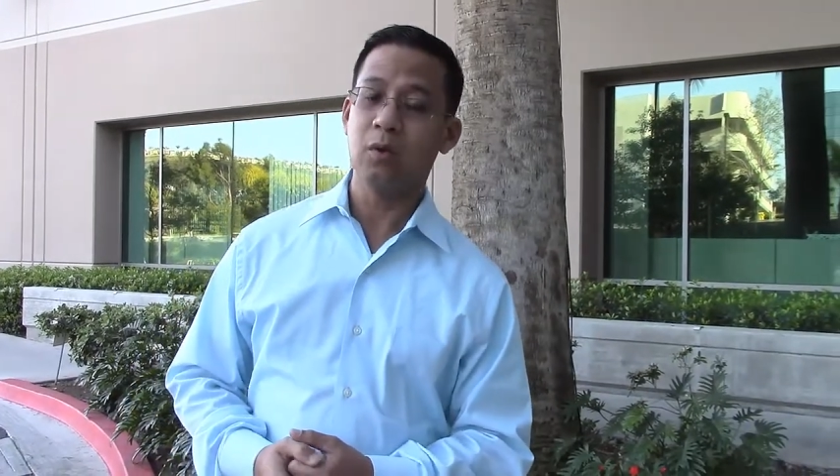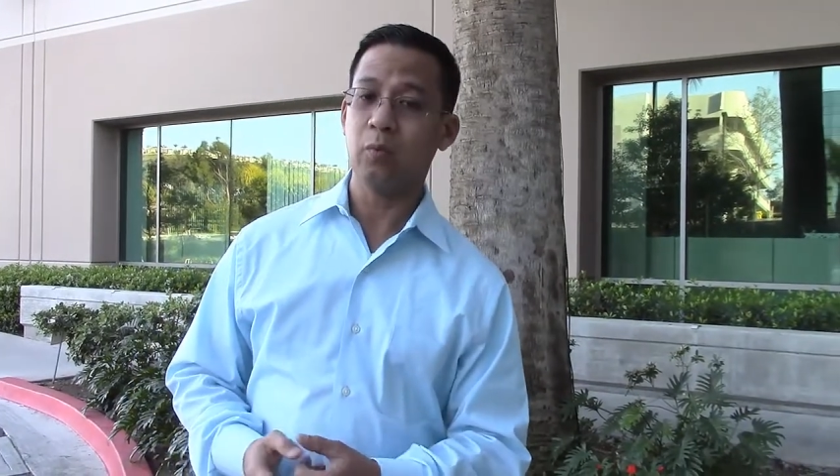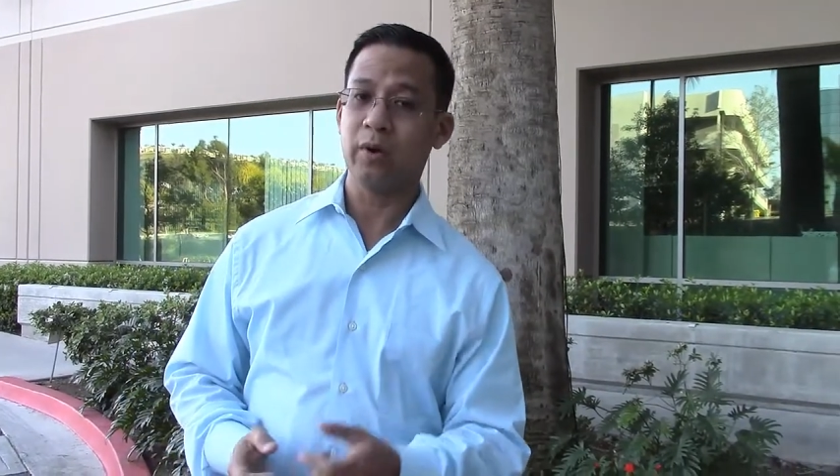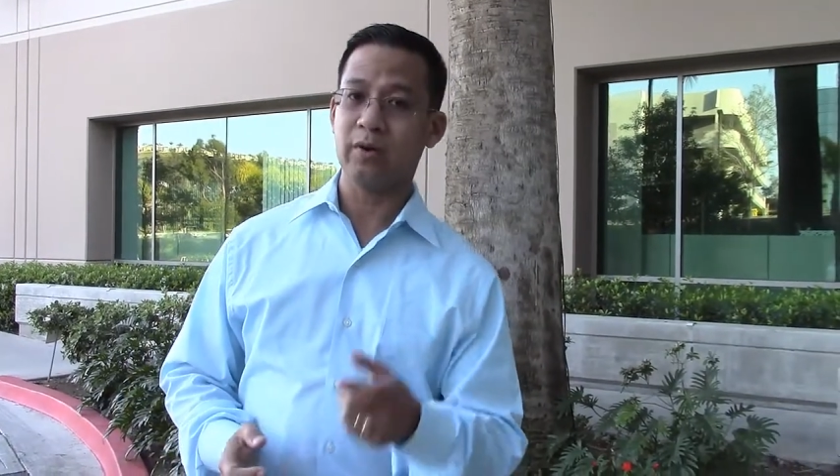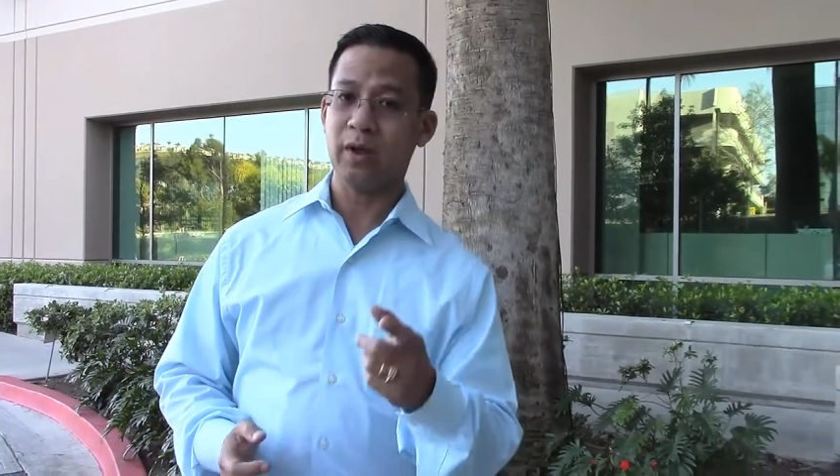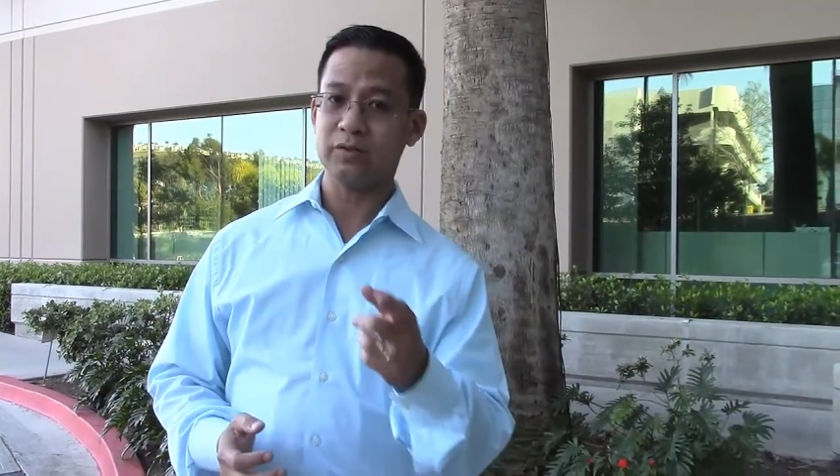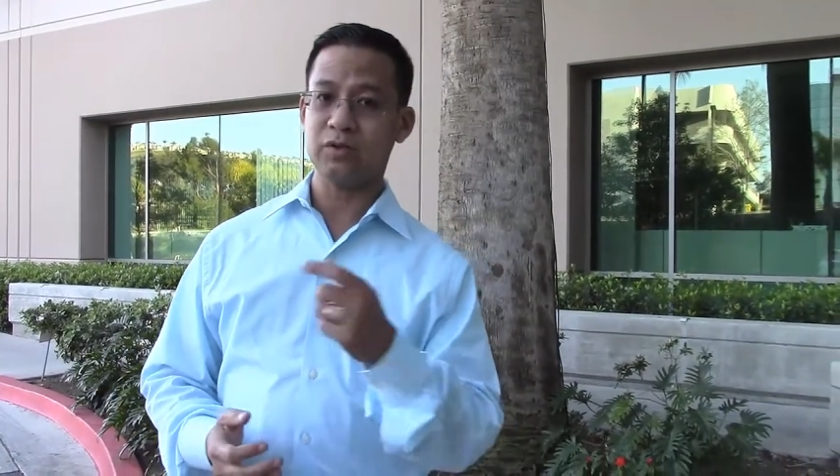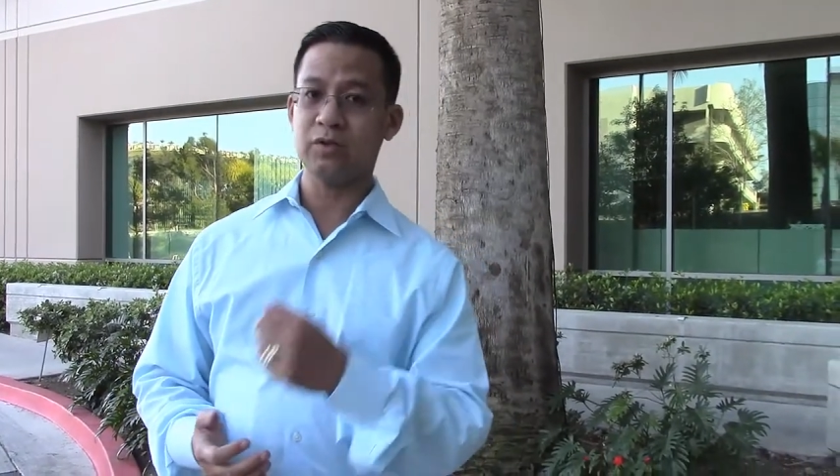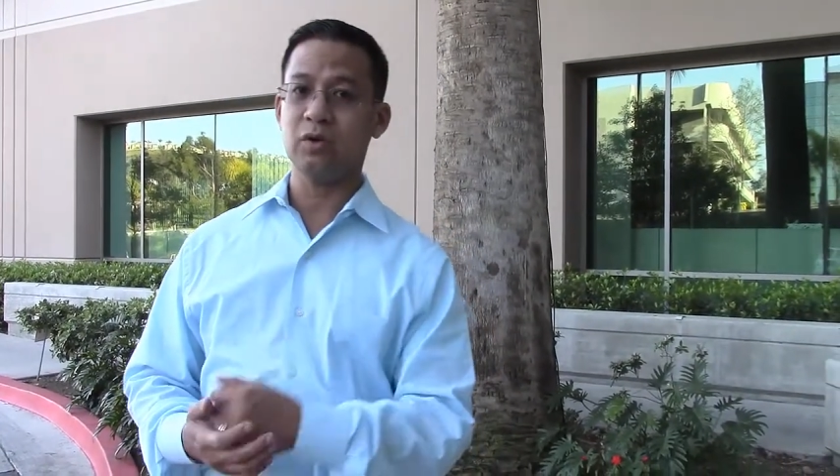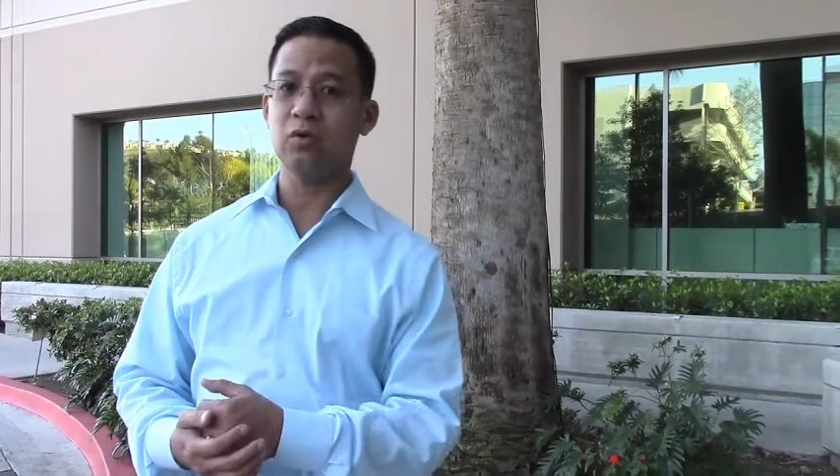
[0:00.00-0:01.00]
where
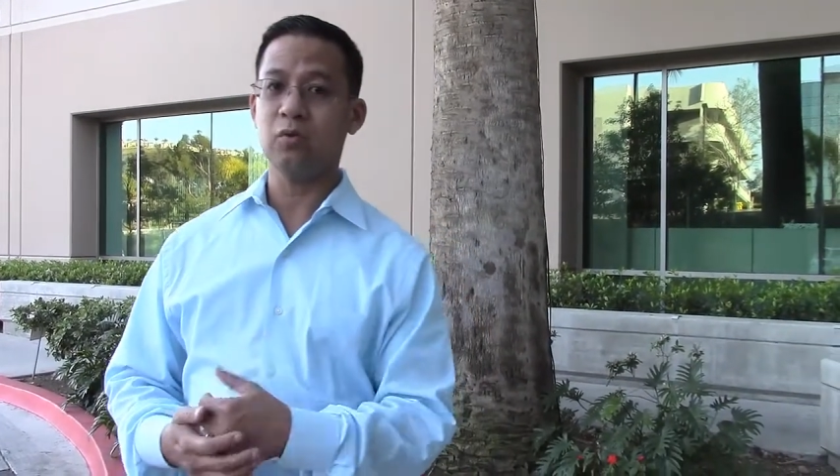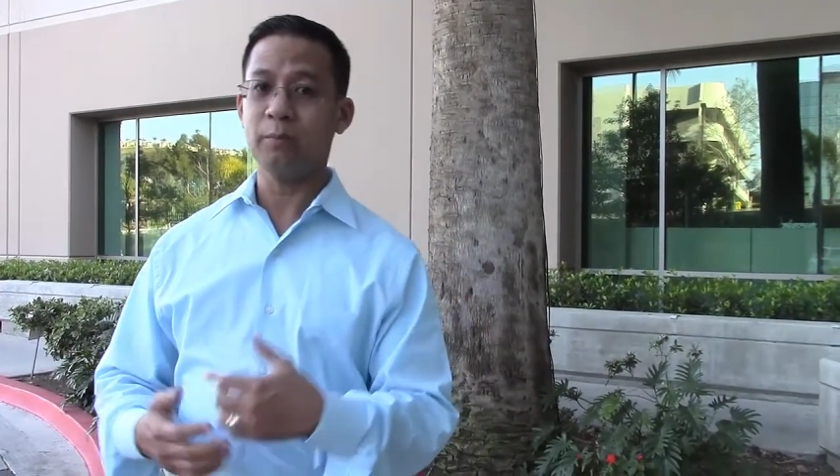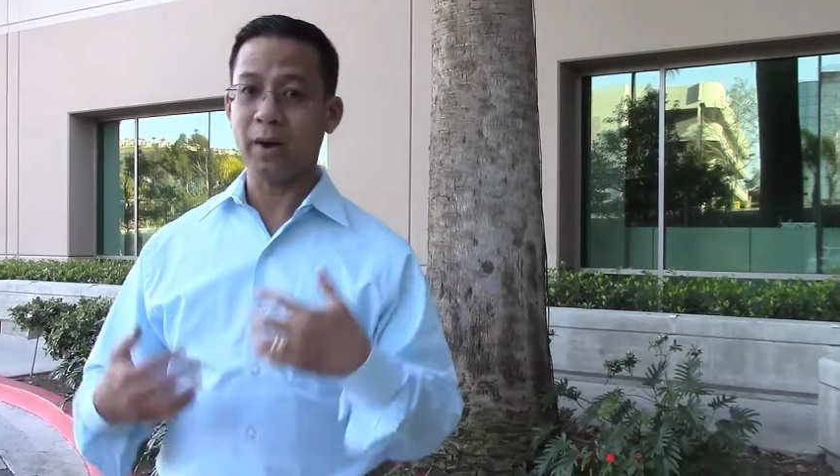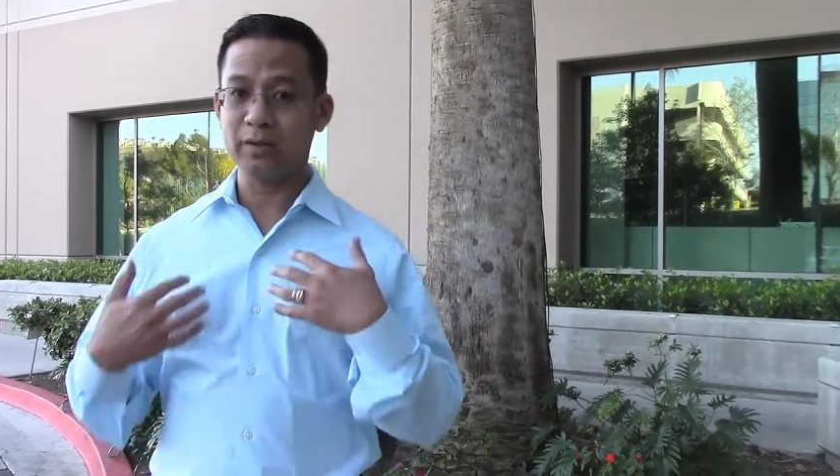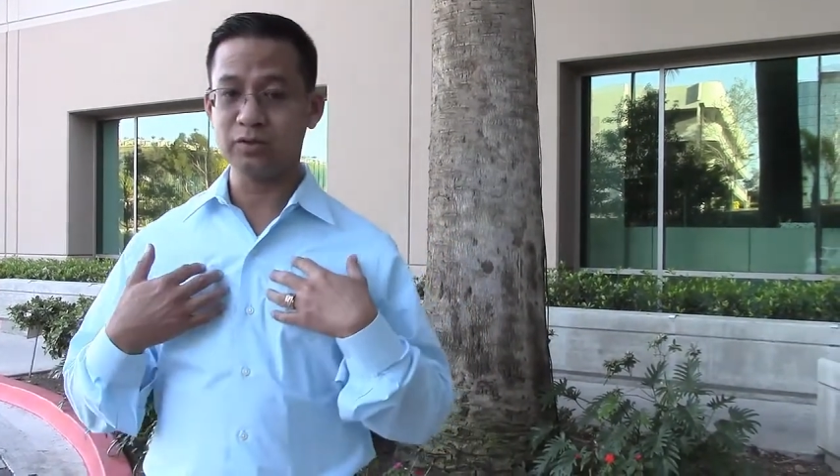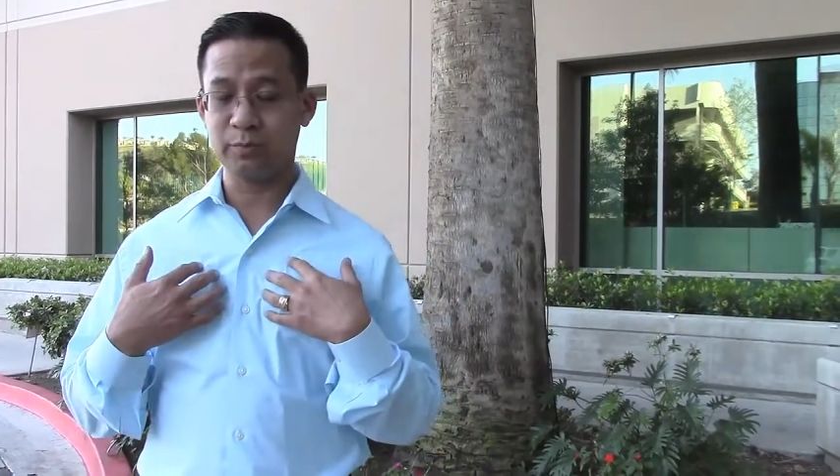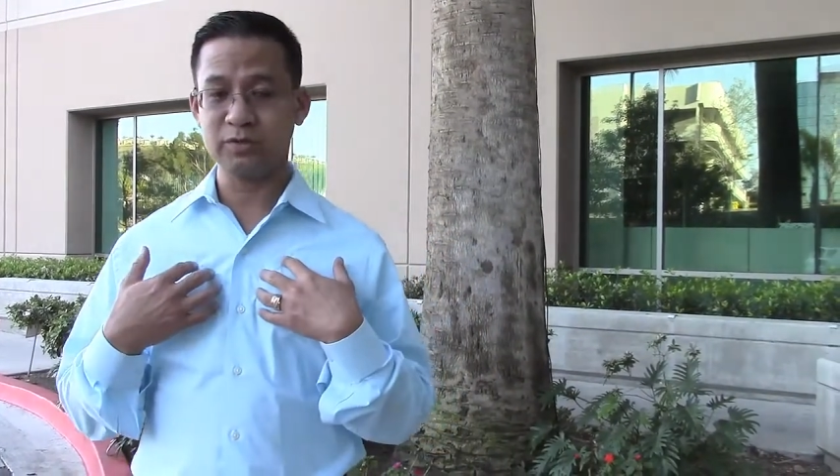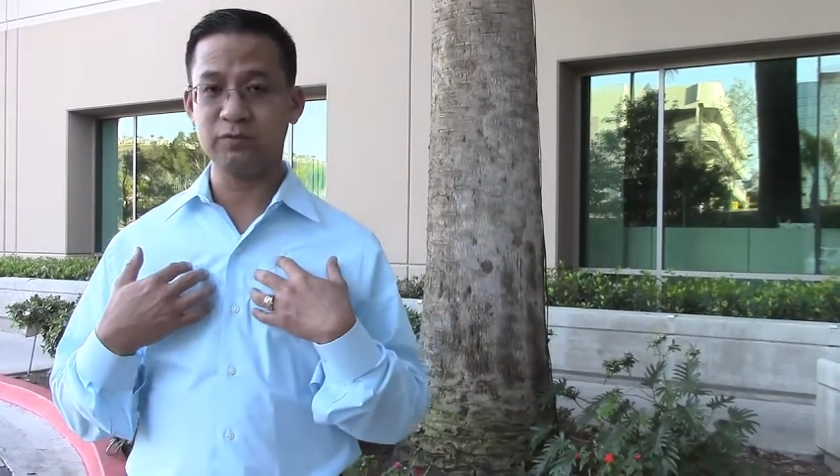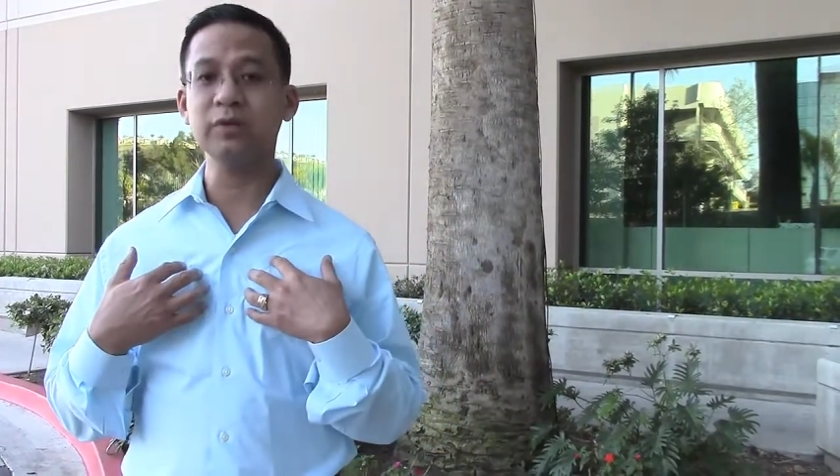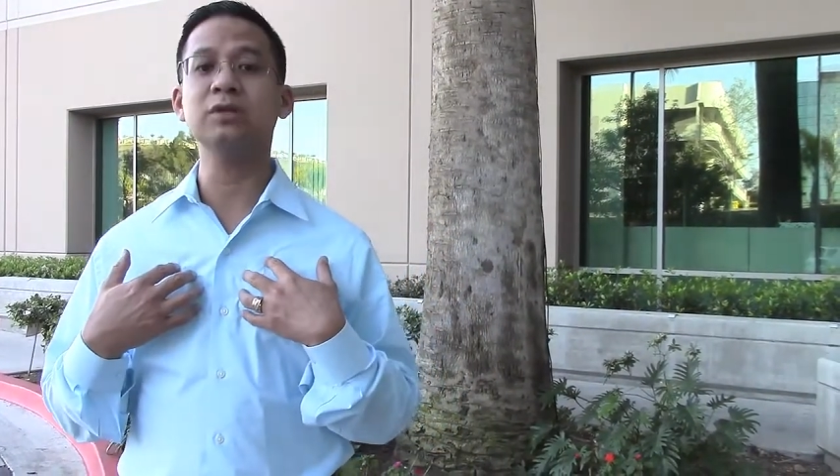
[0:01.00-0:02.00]
SEO, my
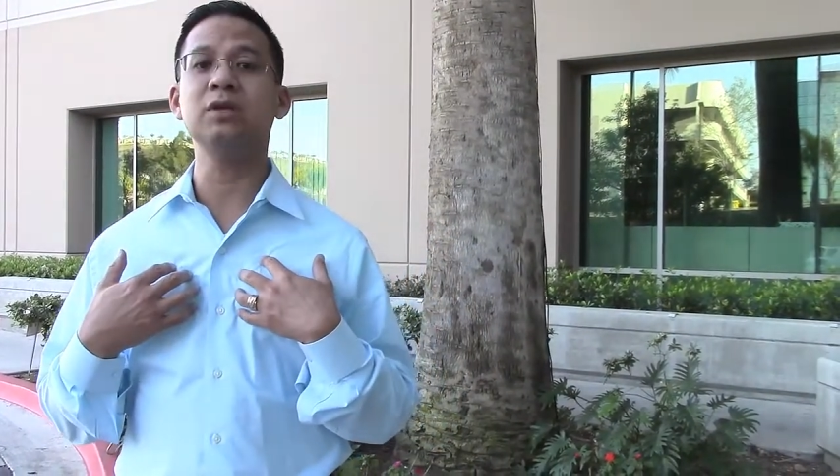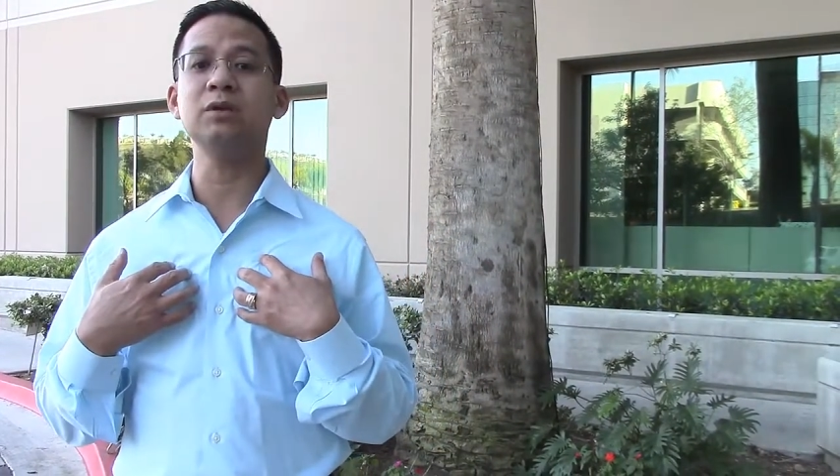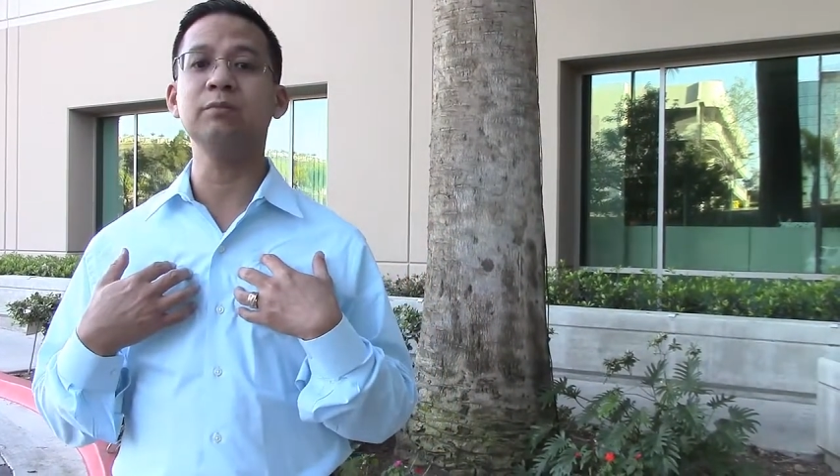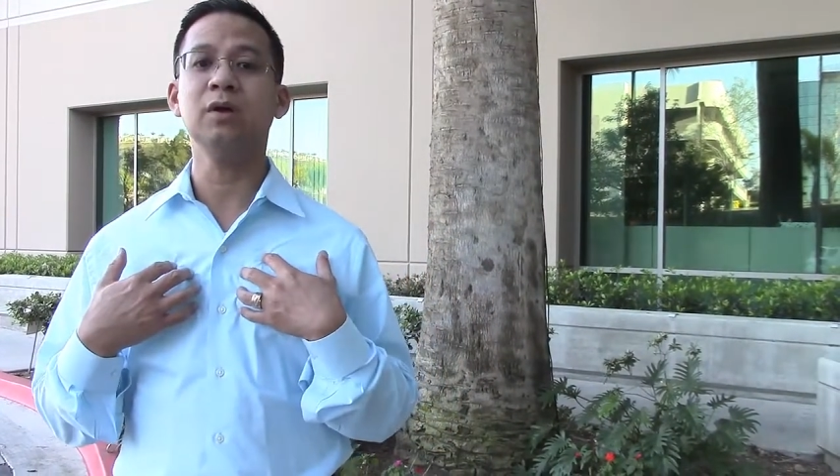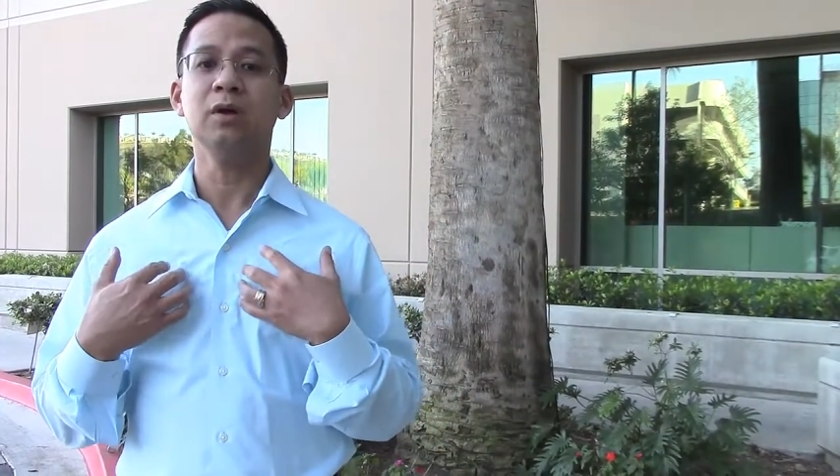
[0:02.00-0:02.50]
specific team,